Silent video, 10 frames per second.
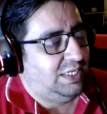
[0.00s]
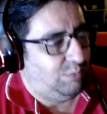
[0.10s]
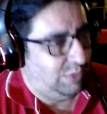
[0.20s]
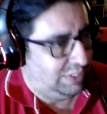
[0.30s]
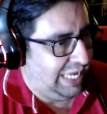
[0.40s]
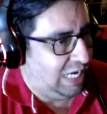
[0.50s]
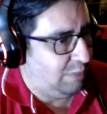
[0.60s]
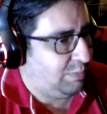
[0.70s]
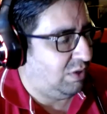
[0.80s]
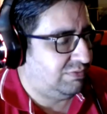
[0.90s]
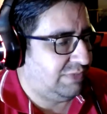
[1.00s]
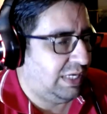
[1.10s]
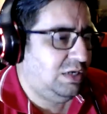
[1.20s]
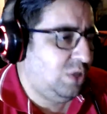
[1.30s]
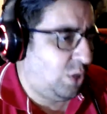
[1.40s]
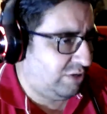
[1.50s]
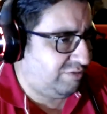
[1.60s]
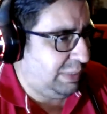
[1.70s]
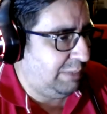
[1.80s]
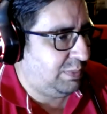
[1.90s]
with the help of a lot
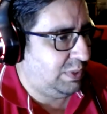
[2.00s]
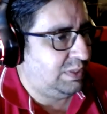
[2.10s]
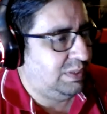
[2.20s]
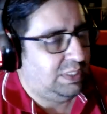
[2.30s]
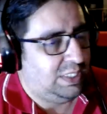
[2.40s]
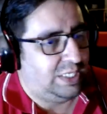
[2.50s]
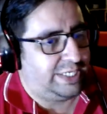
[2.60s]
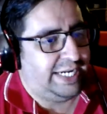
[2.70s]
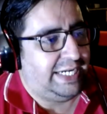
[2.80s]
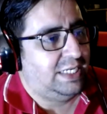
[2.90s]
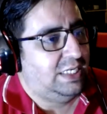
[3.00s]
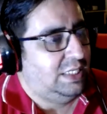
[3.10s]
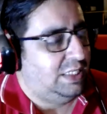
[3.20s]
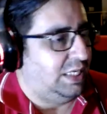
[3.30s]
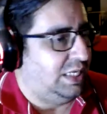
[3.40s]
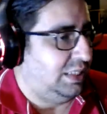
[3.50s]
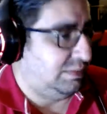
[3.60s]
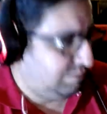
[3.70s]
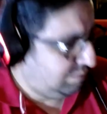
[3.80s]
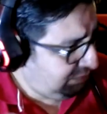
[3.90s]
of people. Right, uh,
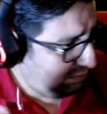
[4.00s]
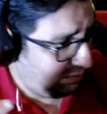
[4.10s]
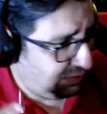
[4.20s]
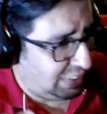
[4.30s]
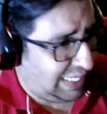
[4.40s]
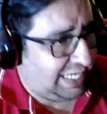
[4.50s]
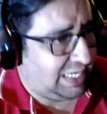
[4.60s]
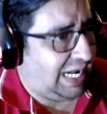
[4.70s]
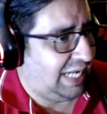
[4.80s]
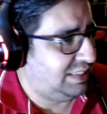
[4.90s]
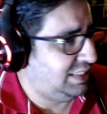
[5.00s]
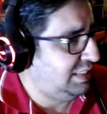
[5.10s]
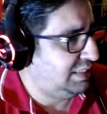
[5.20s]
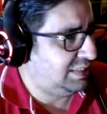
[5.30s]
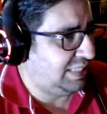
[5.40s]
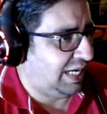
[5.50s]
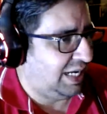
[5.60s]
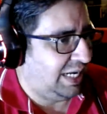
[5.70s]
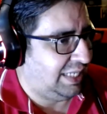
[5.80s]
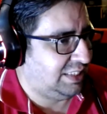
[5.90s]
right.
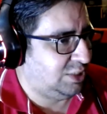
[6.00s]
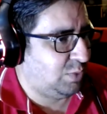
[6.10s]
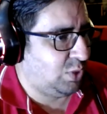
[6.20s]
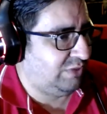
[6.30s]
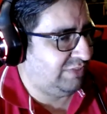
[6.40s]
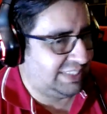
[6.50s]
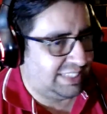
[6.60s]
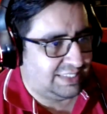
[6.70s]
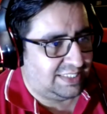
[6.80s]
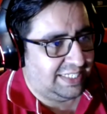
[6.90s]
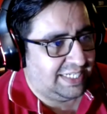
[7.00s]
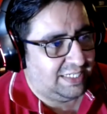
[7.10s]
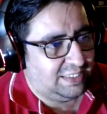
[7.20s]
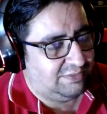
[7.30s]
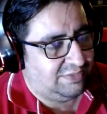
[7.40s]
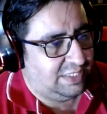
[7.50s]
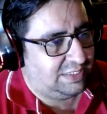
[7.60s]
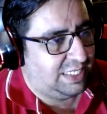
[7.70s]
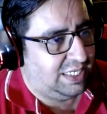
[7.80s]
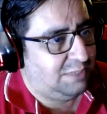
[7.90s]
Ashish, bro, if he's listening in, if he's
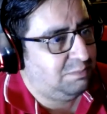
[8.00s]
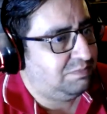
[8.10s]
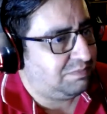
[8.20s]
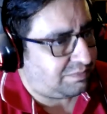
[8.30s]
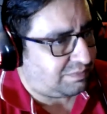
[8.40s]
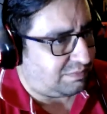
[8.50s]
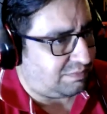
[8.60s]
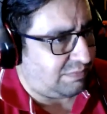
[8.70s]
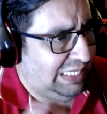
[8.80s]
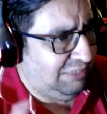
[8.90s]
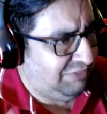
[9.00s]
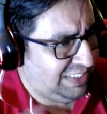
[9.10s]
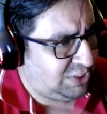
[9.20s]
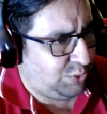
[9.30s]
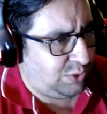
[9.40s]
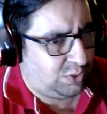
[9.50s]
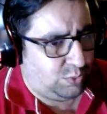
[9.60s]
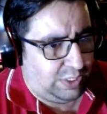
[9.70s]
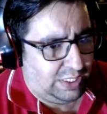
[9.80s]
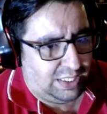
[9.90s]
here, if he's
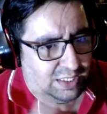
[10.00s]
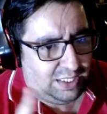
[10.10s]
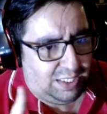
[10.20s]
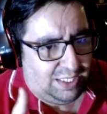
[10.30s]
tuned in,